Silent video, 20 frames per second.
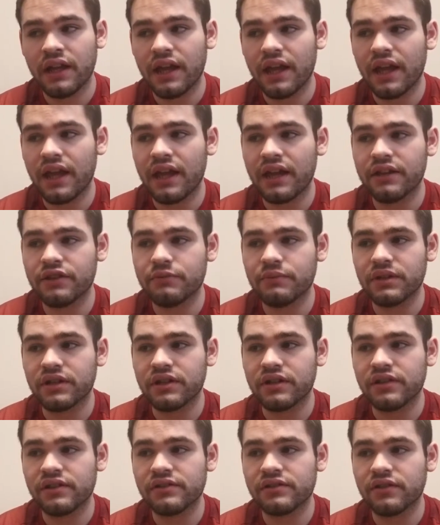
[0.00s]
And it's
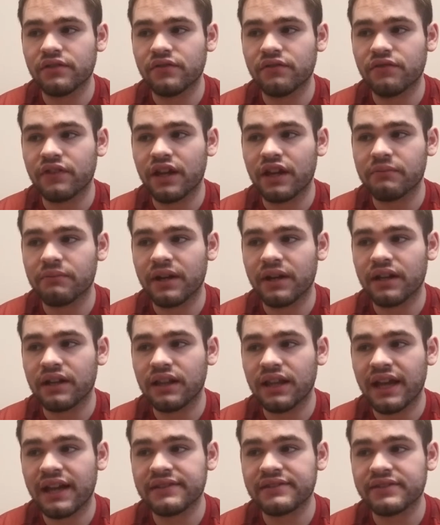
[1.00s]
because of the fact my
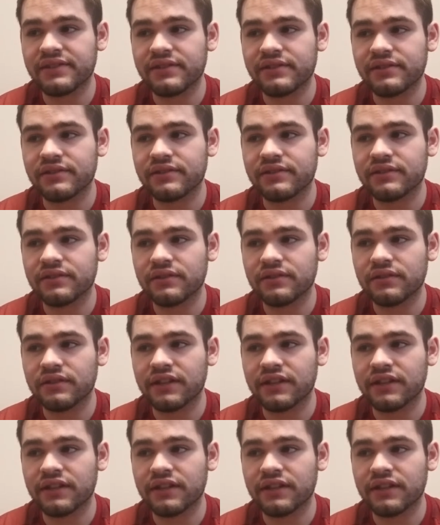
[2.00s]
classes